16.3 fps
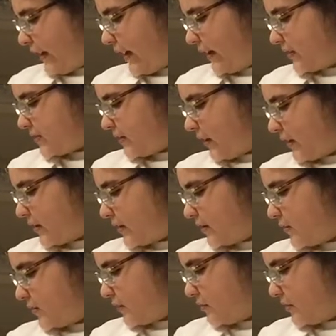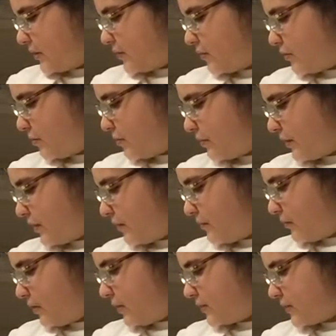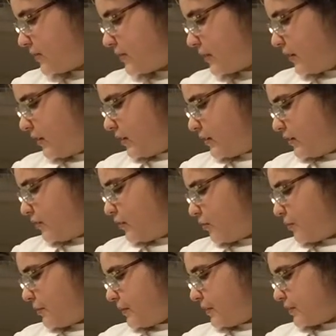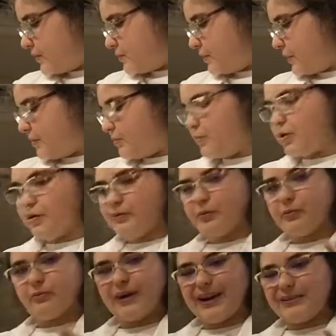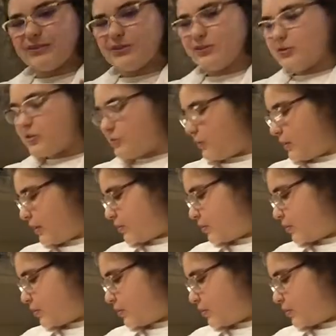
eye sockets from the European ones. Europeans being more of a rounded square